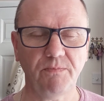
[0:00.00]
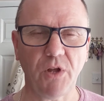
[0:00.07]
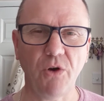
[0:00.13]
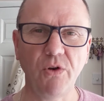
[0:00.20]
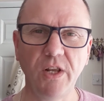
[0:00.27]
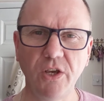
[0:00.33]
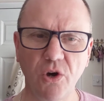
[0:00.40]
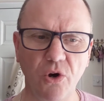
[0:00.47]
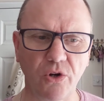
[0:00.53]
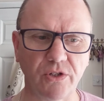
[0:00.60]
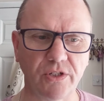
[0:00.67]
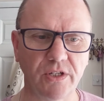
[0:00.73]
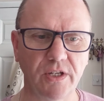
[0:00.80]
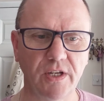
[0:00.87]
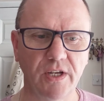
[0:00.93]
Only
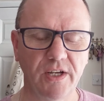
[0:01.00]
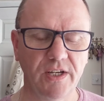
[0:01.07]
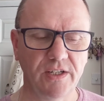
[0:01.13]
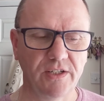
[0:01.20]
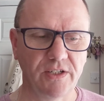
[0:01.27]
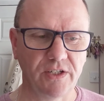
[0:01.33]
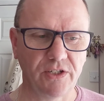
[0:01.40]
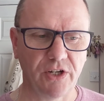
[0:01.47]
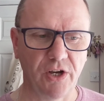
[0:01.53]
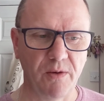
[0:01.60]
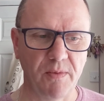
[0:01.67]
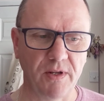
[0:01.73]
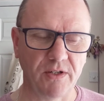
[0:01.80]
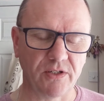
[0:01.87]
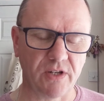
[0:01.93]
God
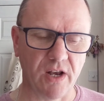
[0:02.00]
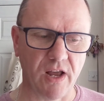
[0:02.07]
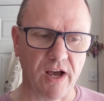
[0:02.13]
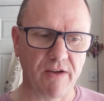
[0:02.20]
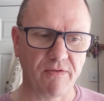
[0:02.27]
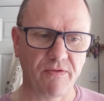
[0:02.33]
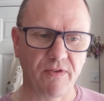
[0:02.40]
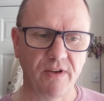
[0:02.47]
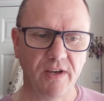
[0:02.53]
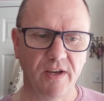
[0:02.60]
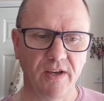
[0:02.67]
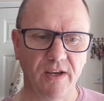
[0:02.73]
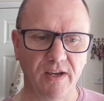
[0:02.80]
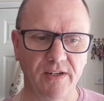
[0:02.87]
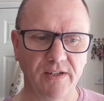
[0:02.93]
determines life
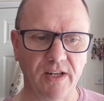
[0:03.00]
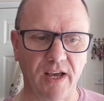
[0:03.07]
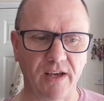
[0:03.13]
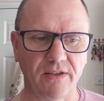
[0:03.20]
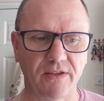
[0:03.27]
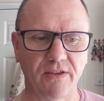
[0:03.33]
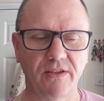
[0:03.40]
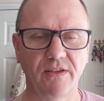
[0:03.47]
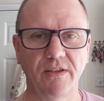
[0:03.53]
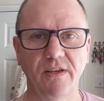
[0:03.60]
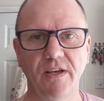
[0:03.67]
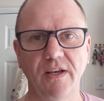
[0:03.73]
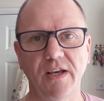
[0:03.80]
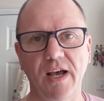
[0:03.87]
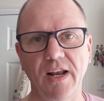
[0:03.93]
and death.
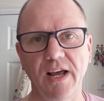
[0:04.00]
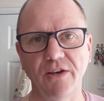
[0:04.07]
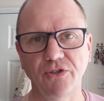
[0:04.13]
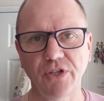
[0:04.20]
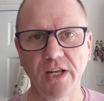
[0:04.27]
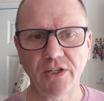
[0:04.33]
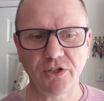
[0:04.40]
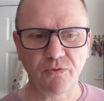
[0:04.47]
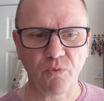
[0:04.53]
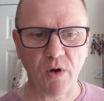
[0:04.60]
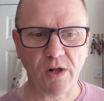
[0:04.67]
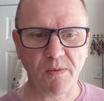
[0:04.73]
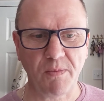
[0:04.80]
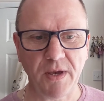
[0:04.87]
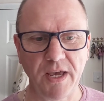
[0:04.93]
And our sense of
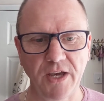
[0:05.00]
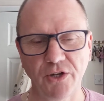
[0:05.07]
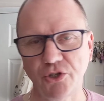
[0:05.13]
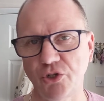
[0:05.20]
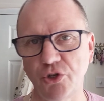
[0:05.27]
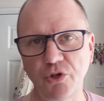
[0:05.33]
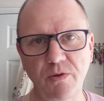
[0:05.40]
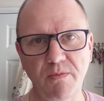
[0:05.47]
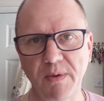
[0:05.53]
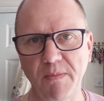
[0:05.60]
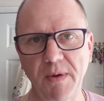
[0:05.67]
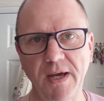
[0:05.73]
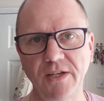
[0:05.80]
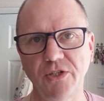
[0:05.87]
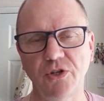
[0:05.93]
well-being shouldn't be
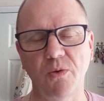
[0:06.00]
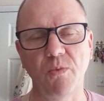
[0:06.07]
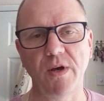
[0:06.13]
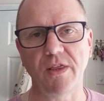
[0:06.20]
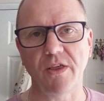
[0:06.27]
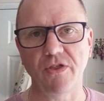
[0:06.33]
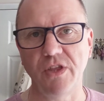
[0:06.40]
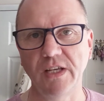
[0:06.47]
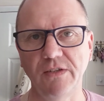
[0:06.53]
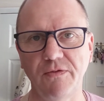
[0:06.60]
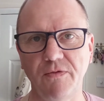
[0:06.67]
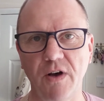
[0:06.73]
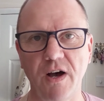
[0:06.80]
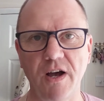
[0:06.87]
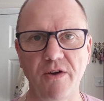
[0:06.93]
based on whether this
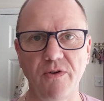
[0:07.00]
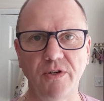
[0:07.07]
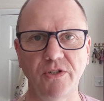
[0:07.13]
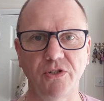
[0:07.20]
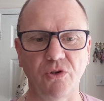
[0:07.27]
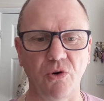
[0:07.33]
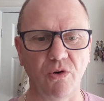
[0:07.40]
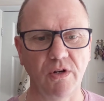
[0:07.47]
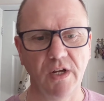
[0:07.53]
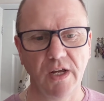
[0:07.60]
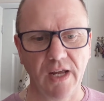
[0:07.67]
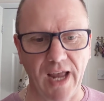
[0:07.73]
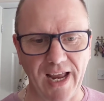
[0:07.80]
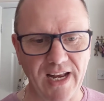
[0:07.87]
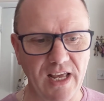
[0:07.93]
virus or
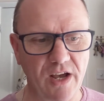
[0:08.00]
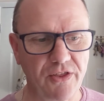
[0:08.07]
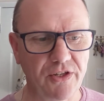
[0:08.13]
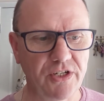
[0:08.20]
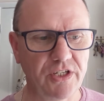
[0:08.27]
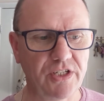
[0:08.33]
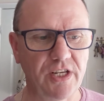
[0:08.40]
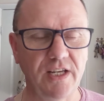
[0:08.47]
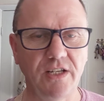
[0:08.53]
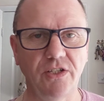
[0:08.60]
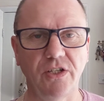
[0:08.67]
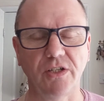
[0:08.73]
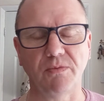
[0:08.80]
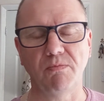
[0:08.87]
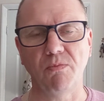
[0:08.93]
any other
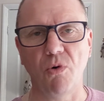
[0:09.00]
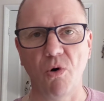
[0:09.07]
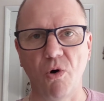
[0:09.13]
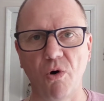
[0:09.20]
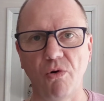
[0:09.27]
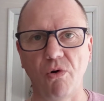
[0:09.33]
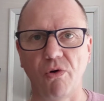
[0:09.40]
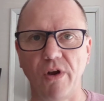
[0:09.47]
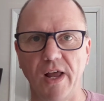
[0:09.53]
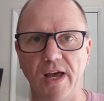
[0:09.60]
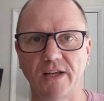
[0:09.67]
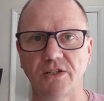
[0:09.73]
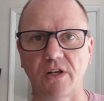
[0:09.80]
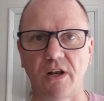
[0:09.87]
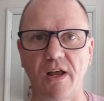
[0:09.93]
disease is more or
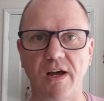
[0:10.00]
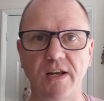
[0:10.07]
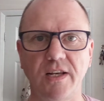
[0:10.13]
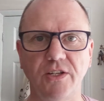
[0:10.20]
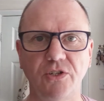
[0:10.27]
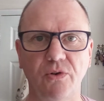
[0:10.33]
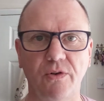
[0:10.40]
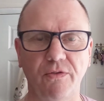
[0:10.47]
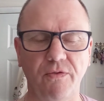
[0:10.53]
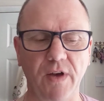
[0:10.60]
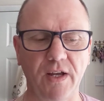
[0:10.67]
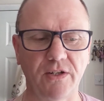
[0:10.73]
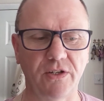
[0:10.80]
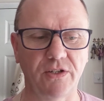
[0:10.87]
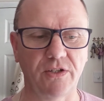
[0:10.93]
less likely to
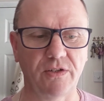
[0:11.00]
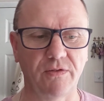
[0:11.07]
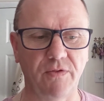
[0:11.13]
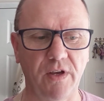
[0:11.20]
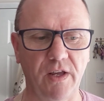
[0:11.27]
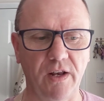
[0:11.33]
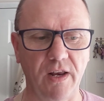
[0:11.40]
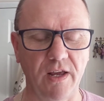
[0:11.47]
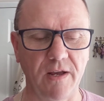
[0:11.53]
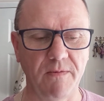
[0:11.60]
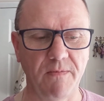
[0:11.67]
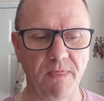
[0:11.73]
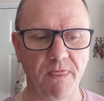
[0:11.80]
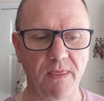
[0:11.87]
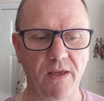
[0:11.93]
affect us severely.
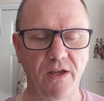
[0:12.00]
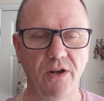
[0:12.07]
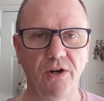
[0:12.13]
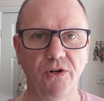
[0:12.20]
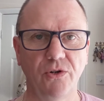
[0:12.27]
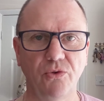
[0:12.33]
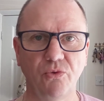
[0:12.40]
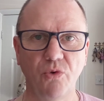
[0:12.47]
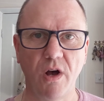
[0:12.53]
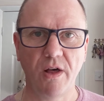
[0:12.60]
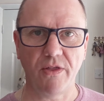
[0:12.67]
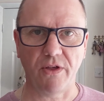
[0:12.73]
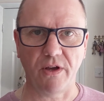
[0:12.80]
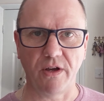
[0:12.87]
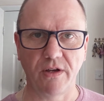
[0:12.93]

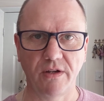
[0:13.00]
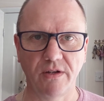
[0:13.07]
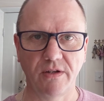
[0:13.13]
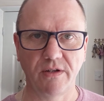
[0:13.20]
Rather,